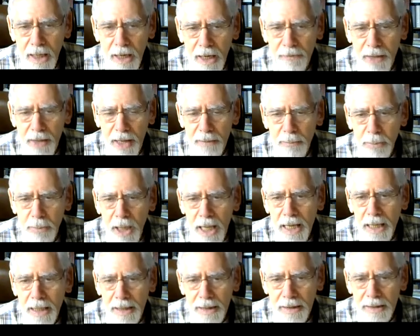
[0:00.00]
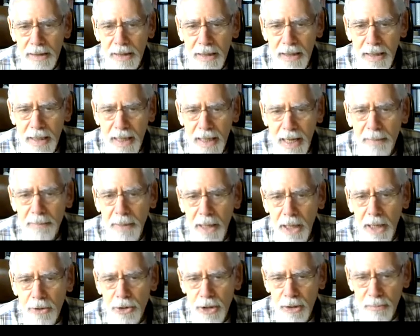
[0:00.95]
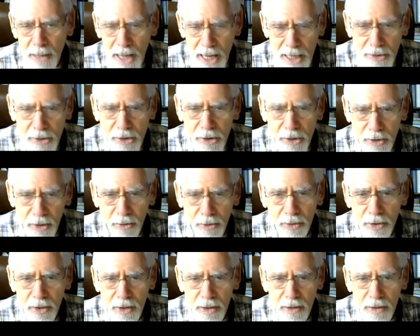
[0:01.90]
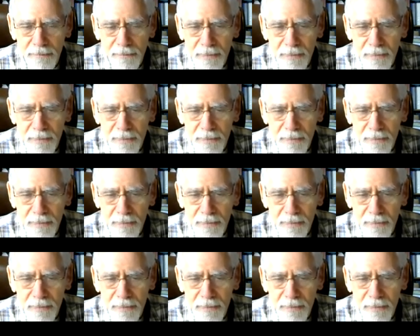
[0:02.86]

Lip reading: of that blanket and bouncing back to Earth.